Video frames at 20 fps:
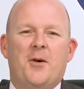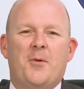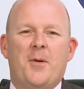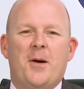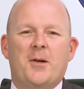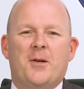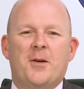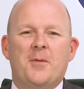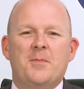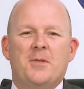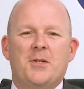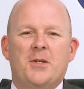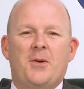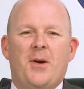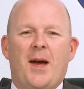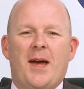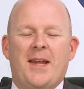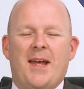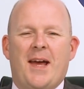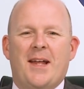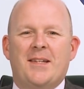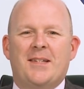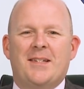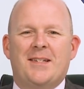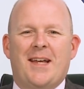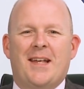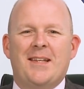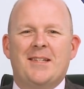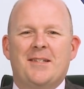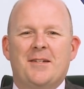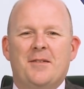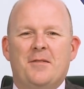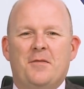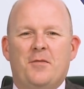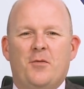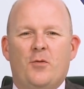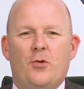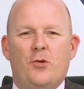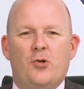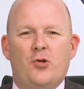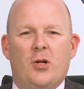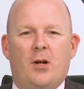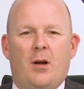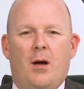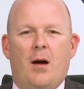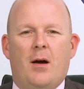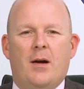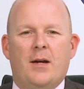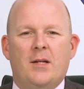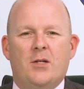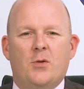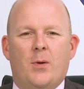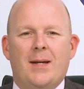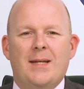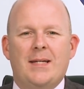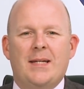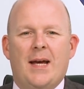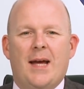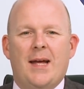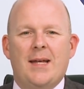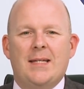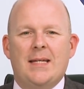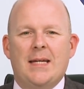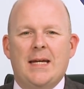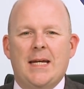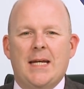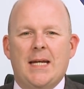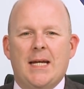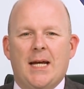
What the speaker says: Hello, welcome to Any Answers Answered for July 2018.